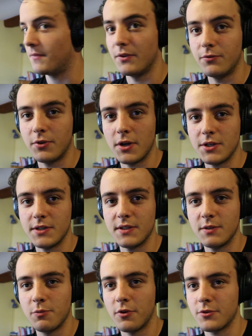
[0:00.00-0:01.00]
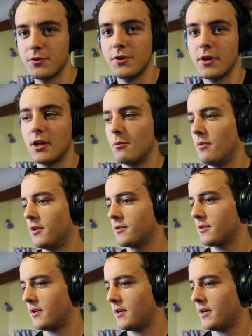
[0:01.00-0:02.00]
In French this is Portugal,
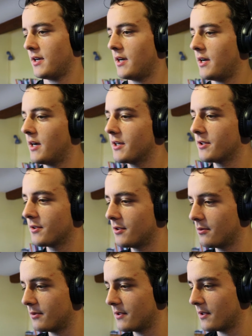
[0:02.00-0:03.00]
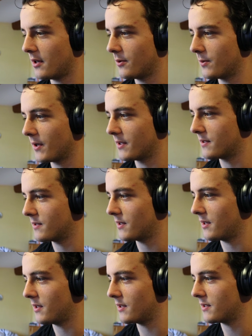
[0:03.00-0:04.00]
but I don't know how you can
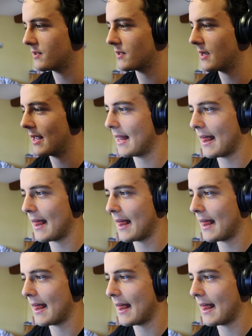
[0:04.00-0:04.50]
say it